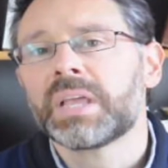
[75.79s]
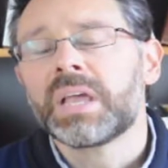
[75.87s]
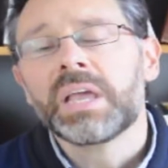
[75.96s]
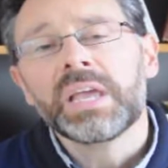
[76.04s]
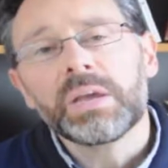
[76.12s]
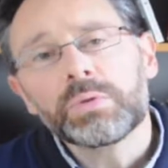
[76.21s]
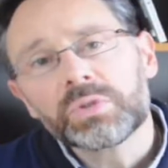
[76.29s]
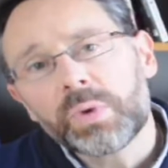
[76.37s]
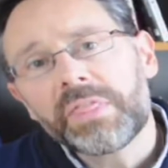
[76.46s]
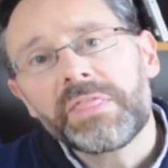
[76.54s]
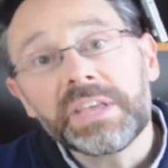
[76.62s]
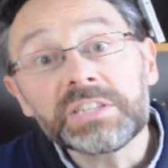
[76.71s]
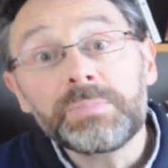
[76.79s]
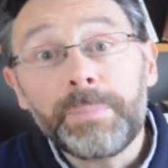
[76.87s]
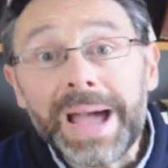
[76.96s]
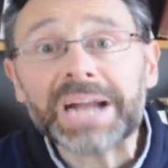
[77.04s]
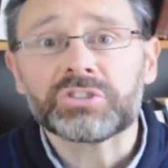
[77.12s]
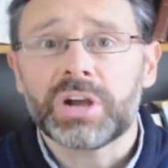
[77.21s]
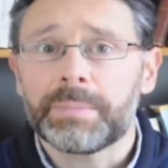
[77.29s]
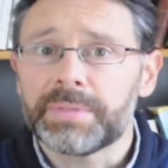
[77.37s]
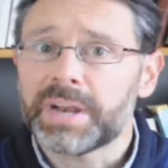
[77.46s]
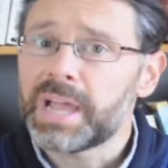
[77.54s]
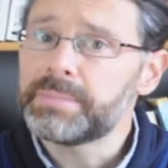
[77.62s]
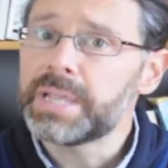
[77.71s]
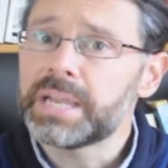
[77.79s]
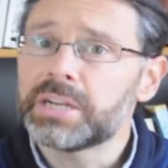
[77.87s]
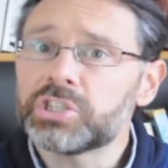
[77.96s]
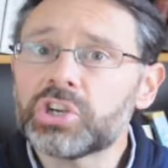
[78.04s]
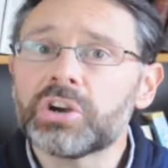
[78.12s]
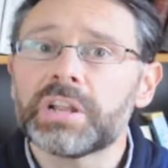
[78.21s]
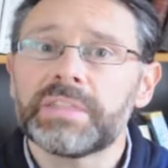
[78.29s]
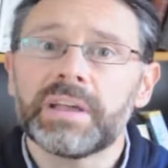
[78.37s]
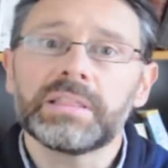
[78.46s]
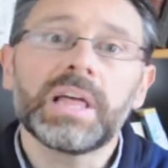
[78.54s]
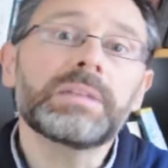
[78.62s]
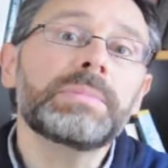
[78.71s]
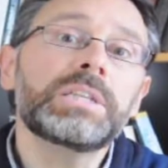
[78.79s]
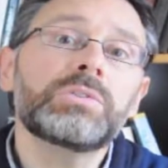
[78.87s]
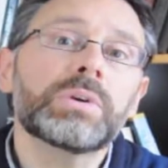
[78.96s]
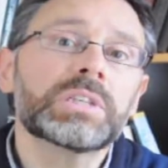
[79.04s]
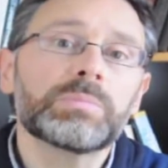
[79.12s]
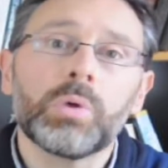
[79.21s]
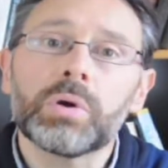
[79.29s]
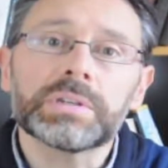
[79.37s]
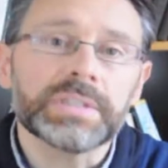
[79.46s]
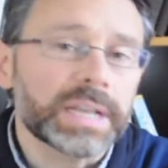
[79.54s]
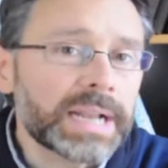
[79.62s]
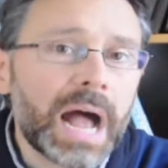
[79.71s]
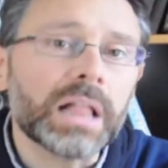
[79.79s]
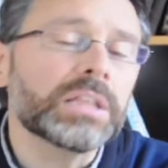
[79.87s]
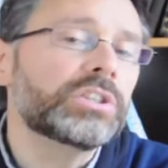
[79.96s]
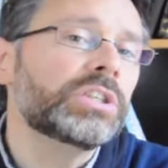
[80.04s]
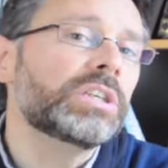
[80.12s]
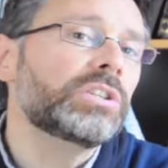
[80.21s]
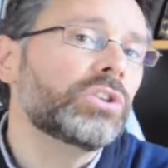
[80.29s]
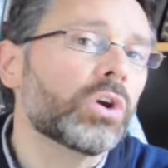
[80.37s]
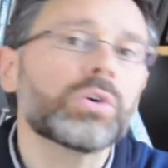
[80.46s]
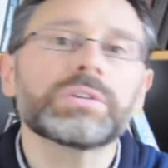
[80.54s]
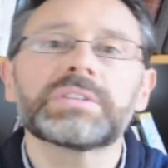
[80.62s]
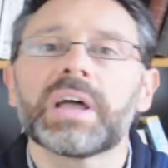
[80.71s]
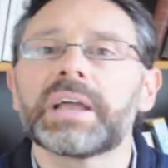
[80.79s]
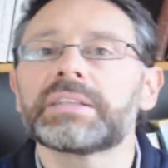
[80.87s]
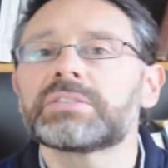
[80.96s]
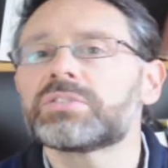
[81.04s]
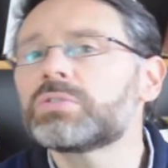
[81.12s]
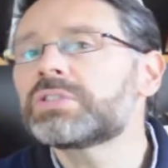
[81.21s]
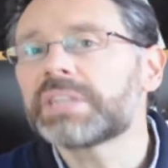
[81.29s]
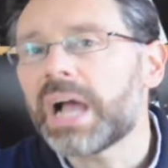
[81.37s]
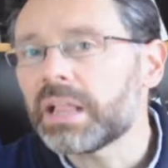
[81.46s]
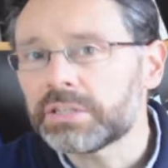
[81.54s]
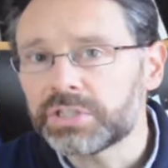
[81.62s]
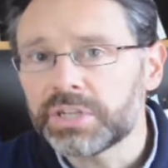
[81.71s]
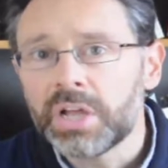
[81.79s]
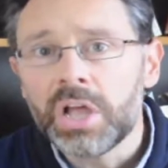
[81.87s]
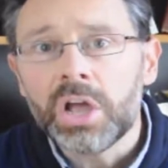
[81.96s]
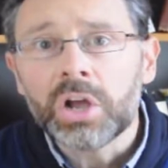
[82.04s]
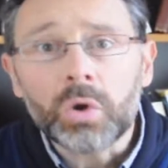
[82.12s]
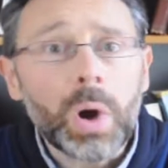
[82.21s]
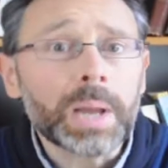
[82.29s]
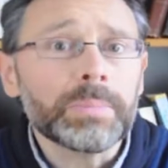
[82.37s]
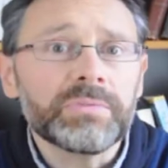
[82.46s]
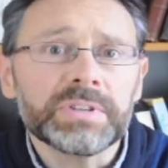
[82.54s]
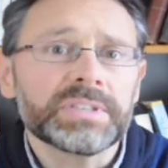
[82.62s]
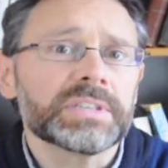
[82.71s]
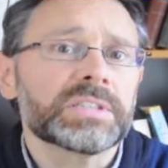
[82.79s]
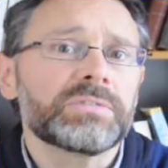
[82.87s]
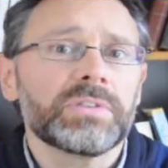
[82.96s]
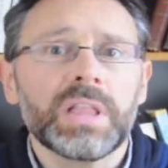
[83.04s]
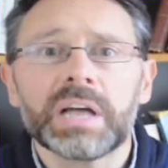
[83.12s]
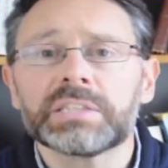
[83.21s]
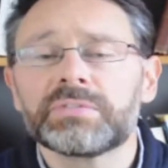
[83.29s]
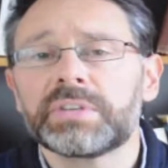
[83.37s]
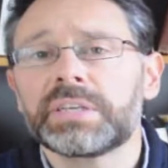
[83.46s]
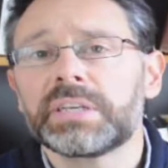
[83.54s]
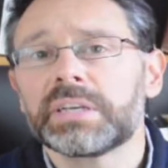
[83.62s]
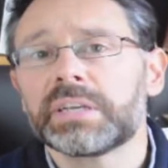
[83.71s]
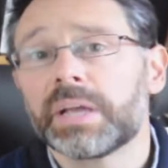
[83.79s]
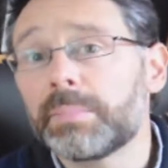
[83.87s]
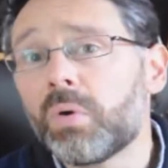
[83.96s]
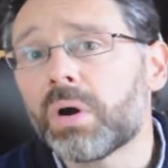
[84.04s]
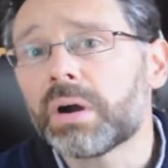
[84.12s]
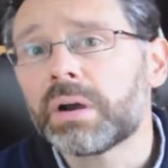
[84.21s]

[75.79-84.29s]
It was with this backdrop that I began a journey that led me to explore psychology, neuroscience, sociology, quantum physics, philosophy, and more.